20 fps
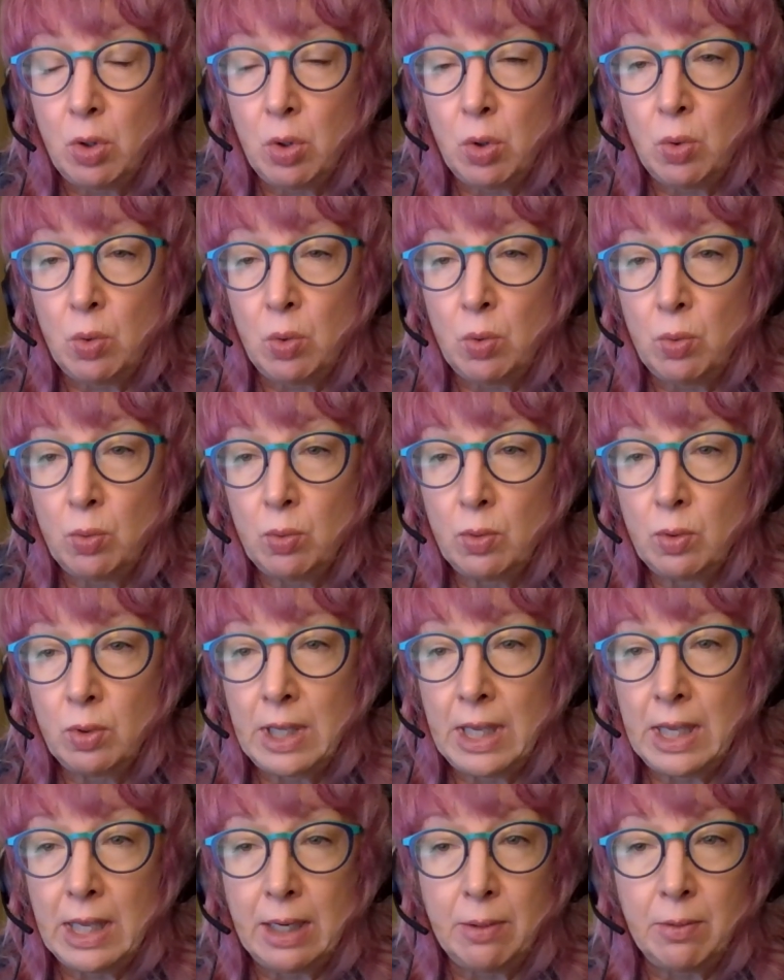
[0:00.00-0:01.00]
who
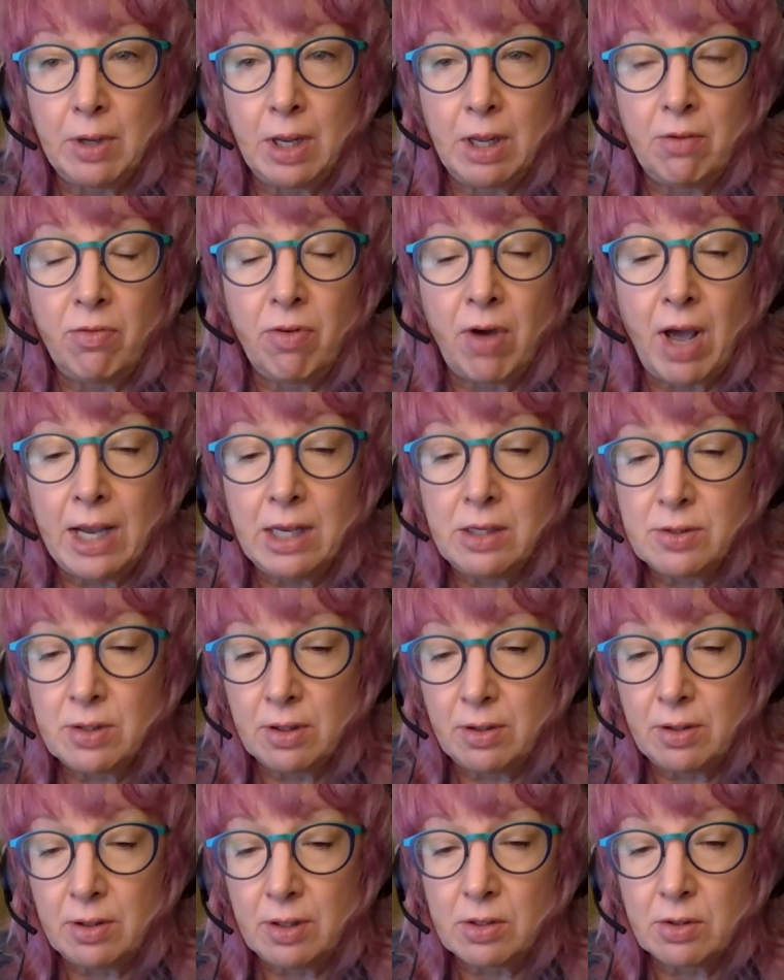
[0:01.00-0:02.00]
can advise
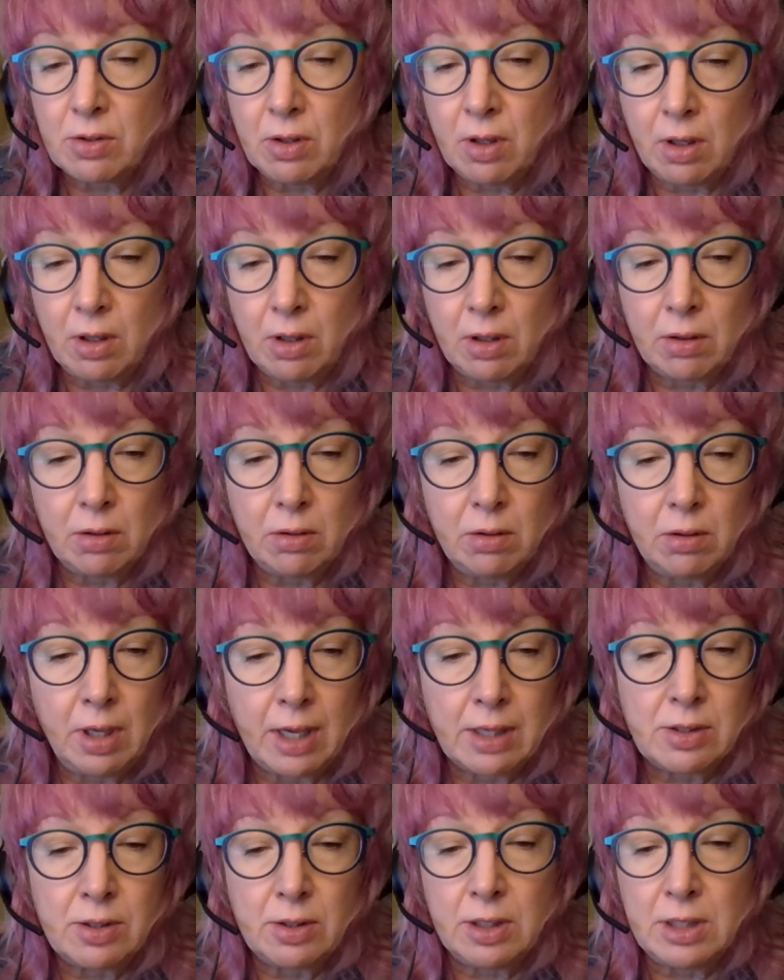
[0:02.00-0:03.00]
on this
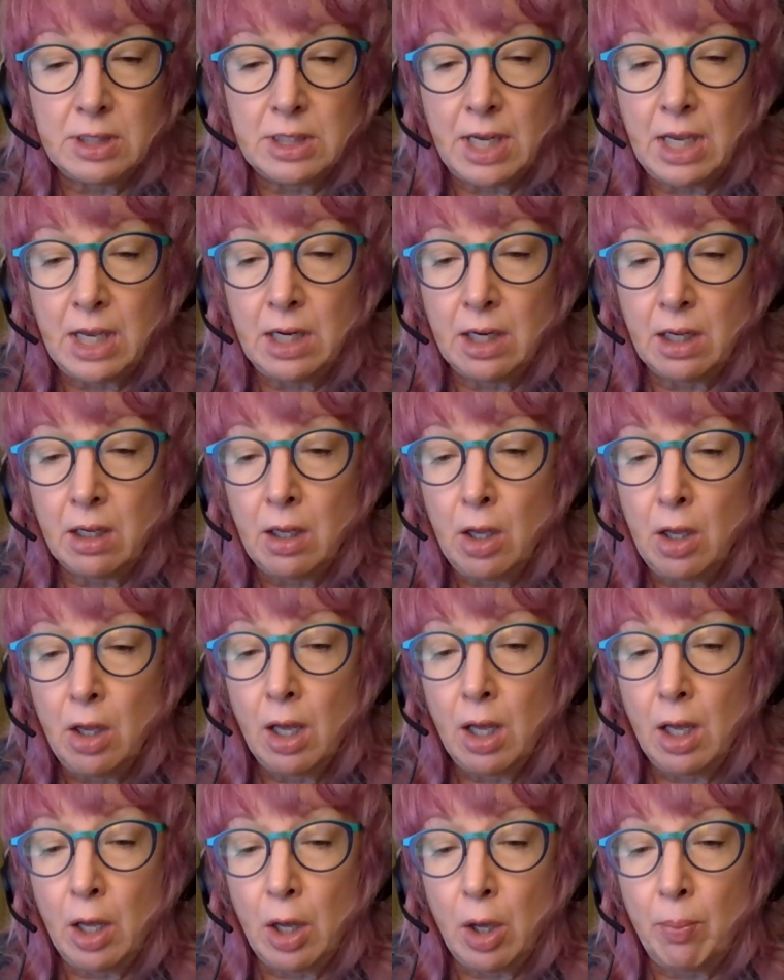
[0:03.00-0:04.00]
excellent data.
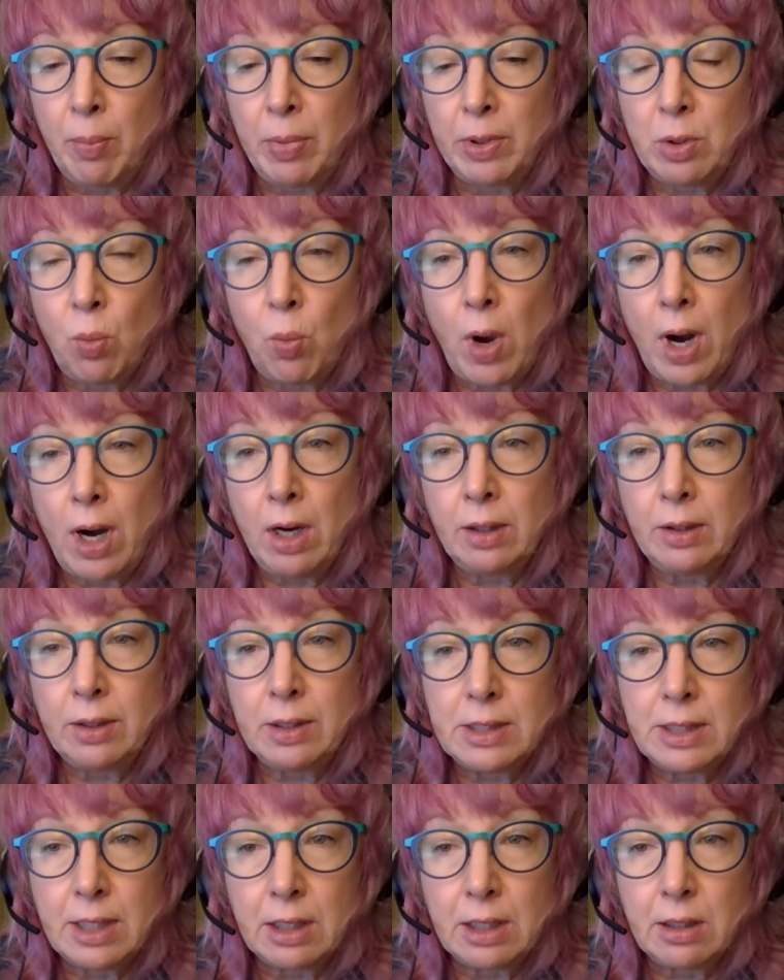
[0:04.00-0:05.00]
But the
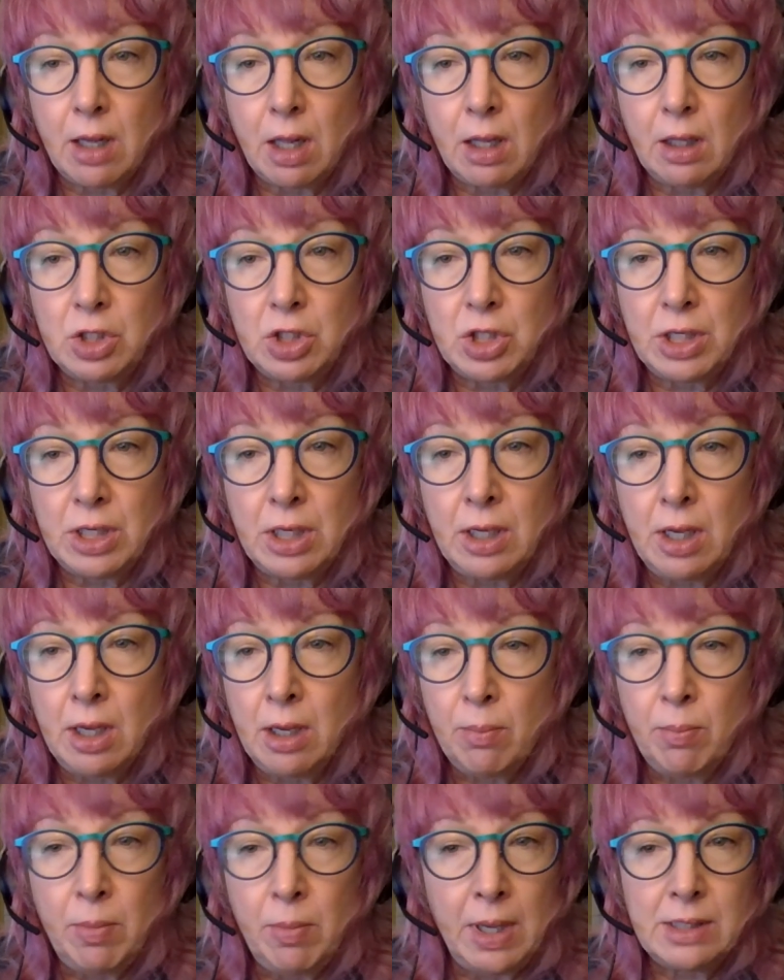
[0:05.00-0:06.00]
wireless technology
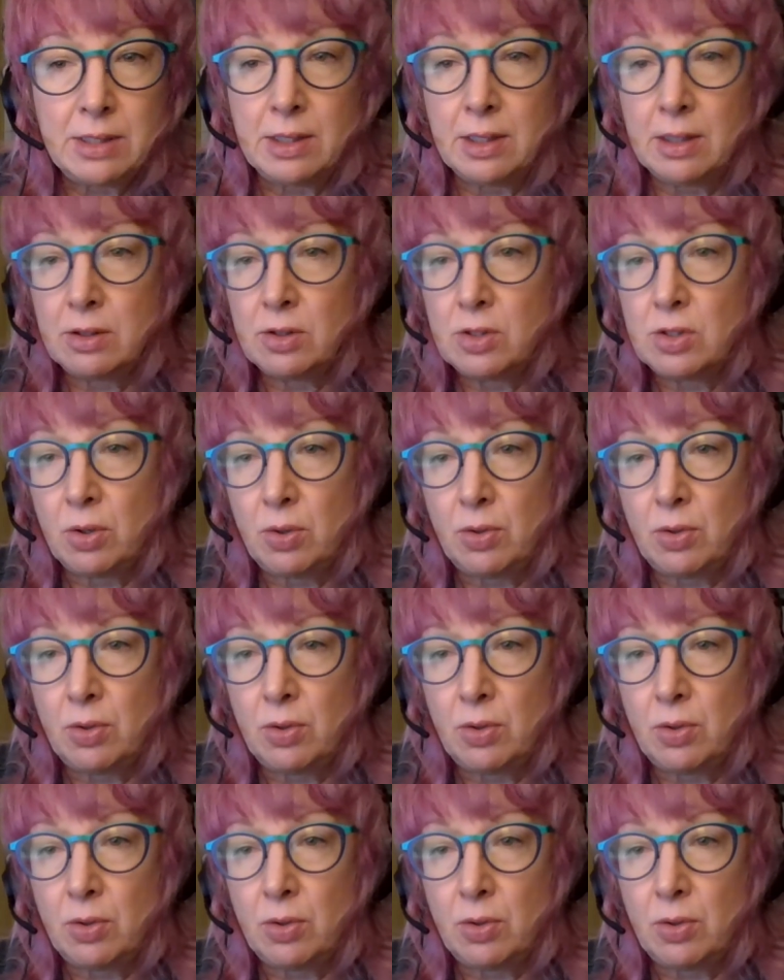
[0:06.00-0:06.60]
makes it